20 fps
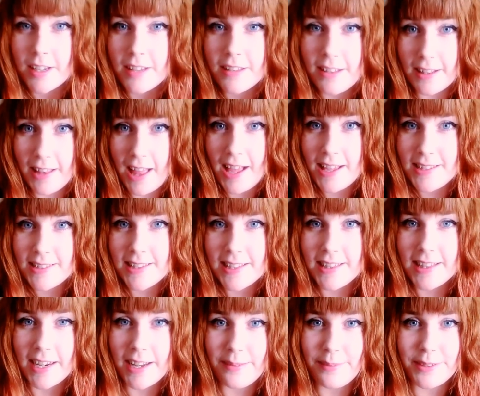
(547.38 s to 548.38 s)
The last
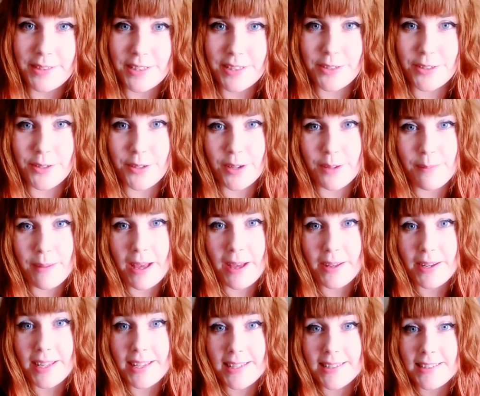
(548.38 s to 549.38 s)
thing that I want to talk
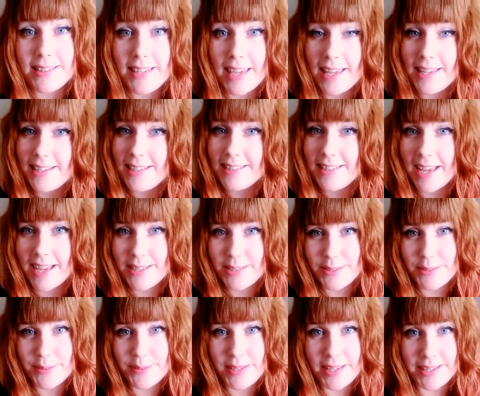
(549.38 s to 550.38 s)
about is getting
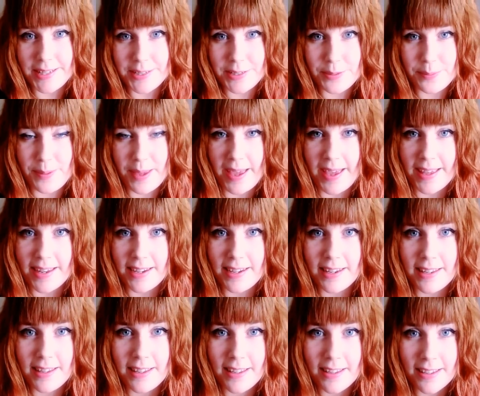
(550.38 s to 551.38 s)
tattooed in Japan.
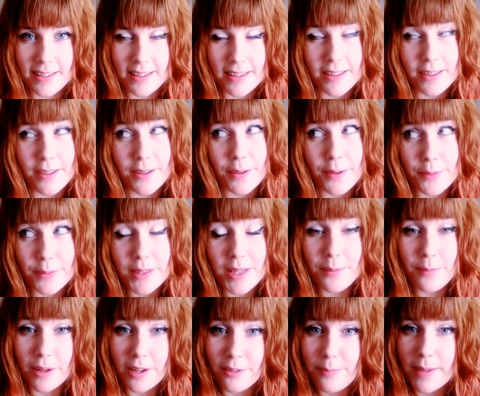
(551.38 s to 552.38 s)
Only
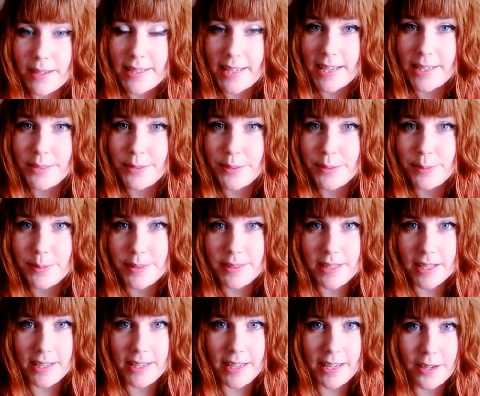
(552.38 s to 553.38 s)
one of my tattoos was
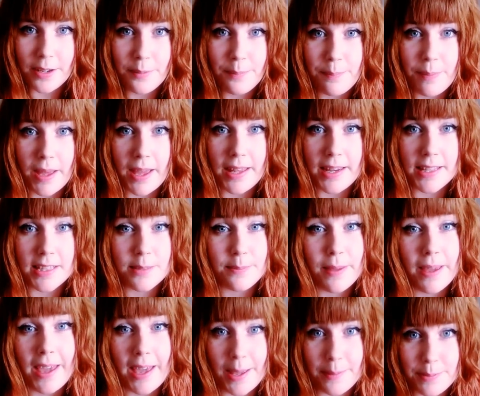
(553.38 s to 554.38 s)
done here, but it's
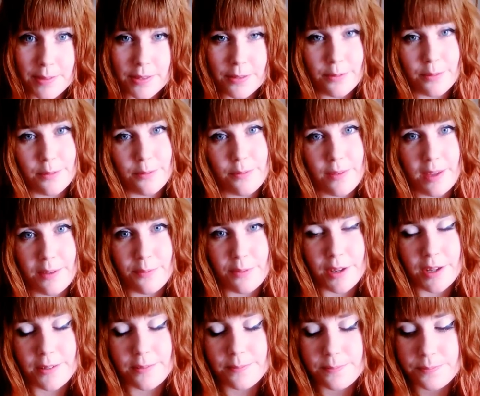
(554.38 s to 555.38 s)
my absolute
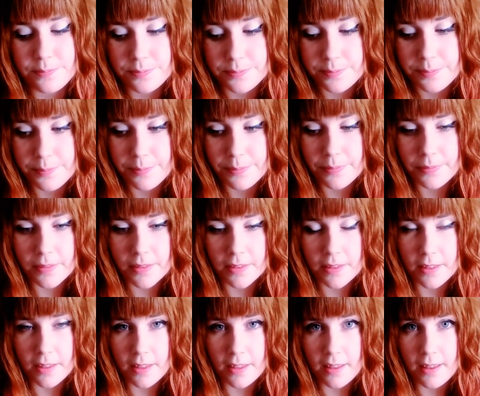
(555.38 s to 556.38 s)
favorite.
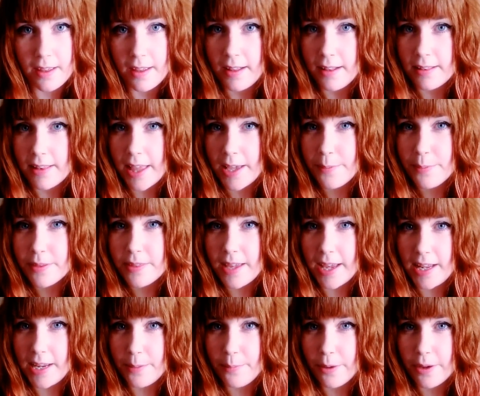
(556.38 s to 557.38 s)
Like with
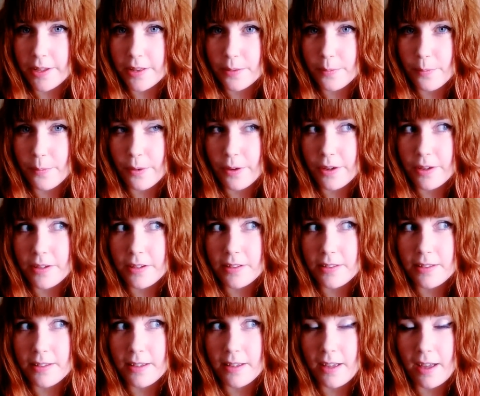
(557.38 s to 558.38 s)
anywhere in the
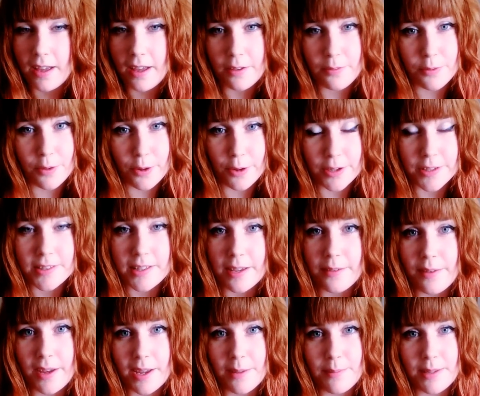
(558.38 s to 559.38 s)
world, of course I
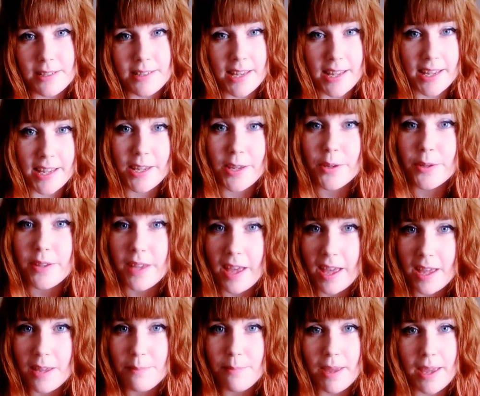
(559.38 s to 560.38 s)
recommend taking your
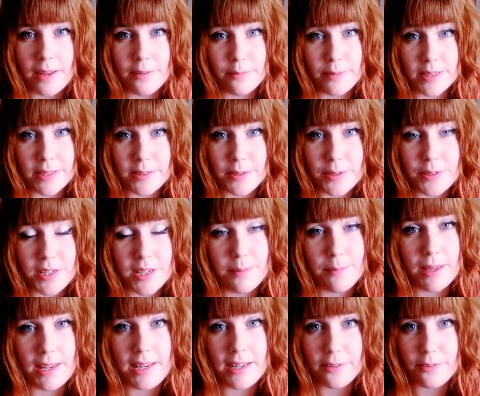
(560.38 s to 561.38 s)
time and researching
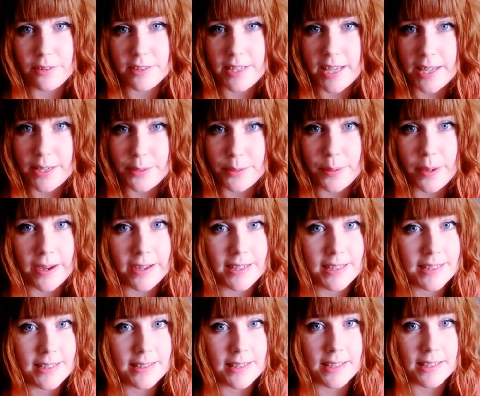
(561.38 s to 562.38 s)
many different tattoo
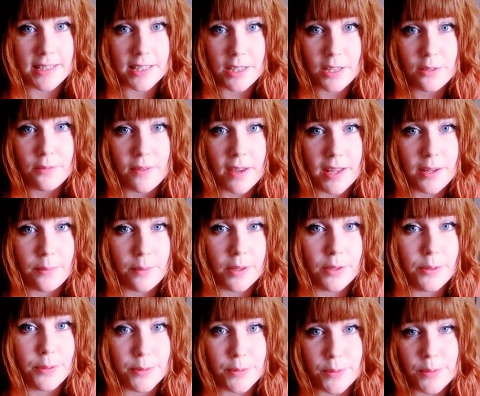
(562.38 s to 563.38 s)
artists until you find
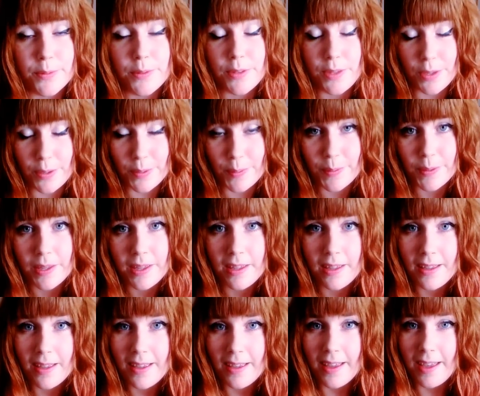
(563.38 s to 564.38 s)
one who suits you.
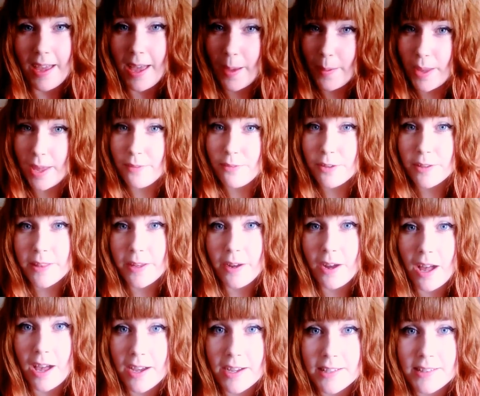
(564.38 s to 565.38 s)
However,
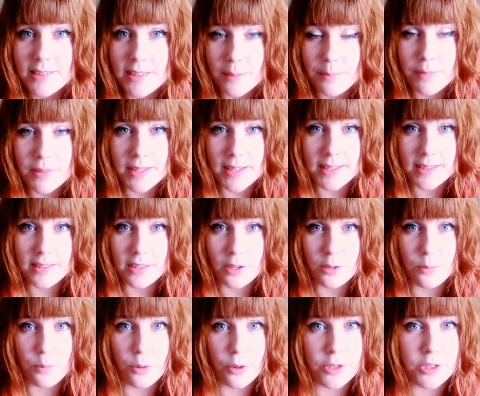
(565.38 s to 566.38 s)
there are some things that
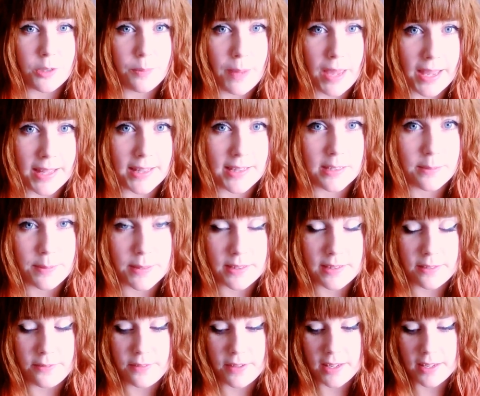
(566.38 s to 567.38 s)
are more
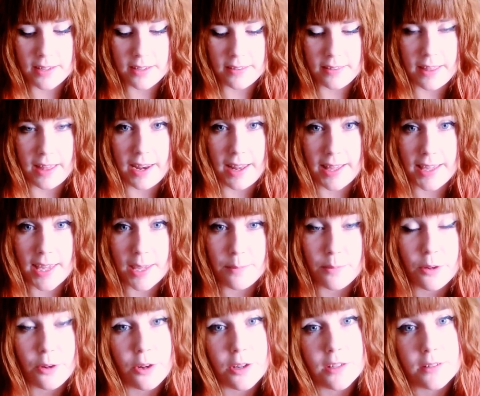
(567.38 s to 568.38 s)
Japan-specific that I came
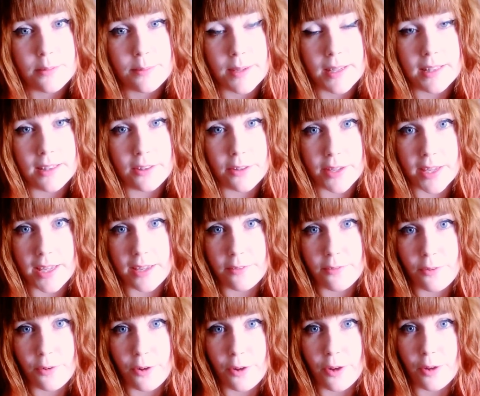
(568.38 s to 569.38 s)
across when looking
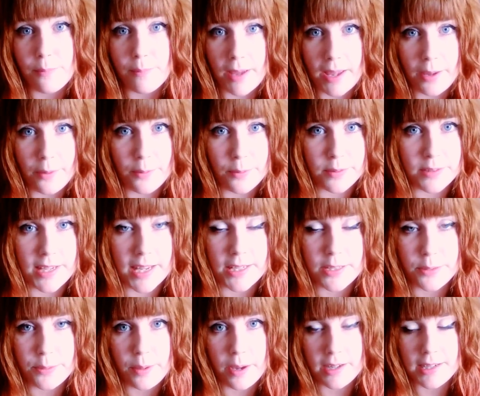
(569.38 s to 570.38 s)
for my own
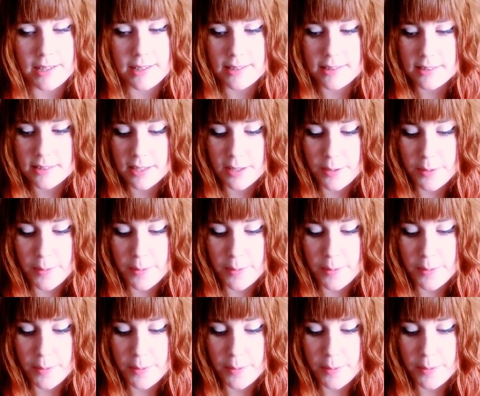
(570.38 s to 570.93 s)
tattoo artist.